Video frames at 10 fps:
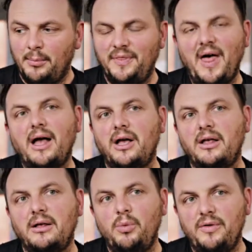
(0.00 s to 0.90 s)
But that,
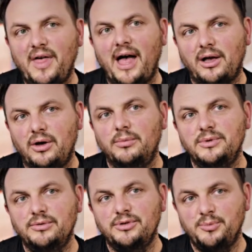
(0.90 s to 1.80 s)
with that
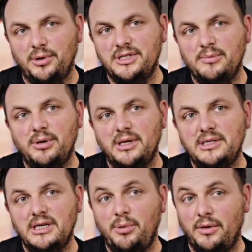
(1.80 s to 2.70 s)
comes a
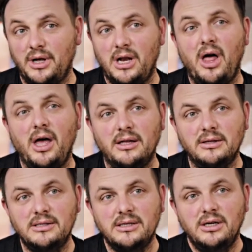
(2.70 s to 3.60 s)
responsibility upon the
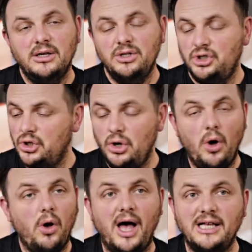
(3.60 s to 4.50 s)
client to
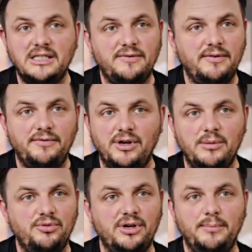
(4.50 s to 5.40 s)
not ask for free
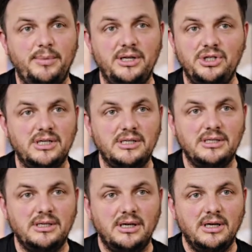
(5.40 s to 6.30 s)

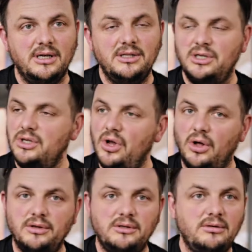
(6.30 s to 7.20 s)
pitches, to
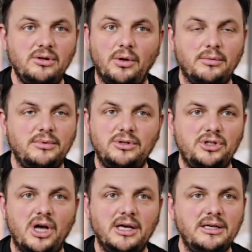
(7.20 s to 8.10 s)
not
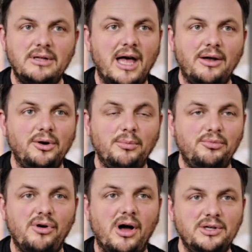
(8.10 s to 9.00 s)
tie you down on
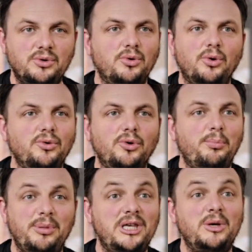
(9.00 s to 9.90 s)
price or
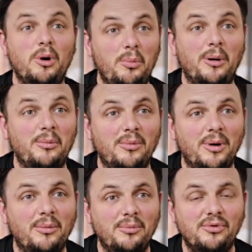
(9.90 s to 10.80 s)
beat you up
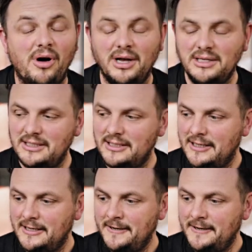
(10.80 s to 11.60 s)
on price,